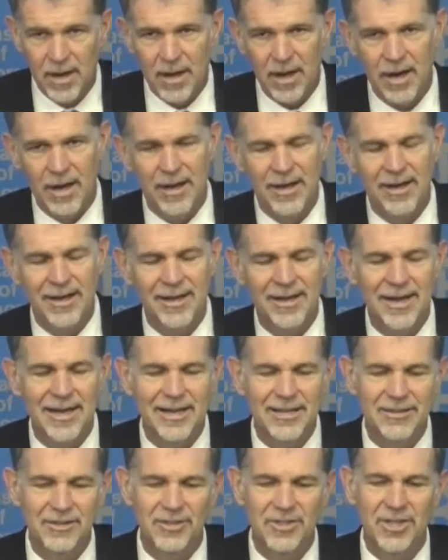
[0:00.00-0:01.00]
Uh,
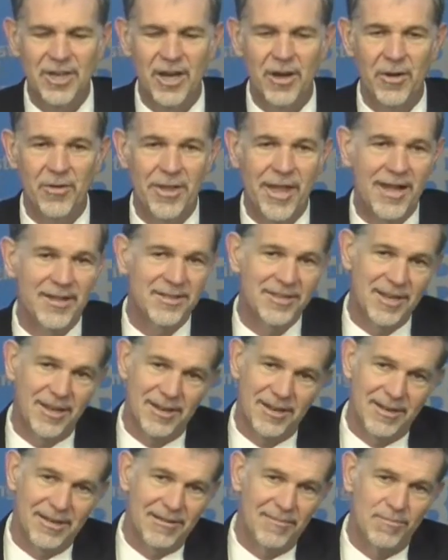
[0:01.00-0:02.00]
and so that's
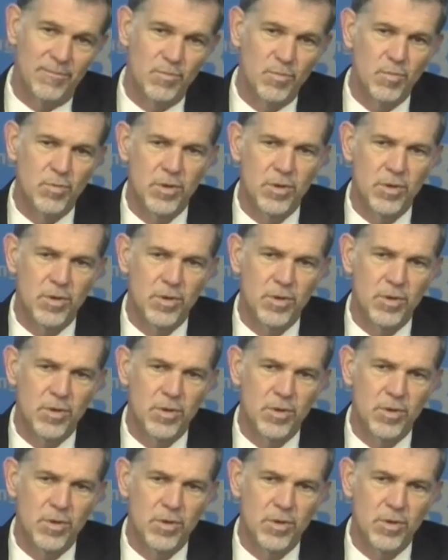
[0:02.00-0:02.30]
a,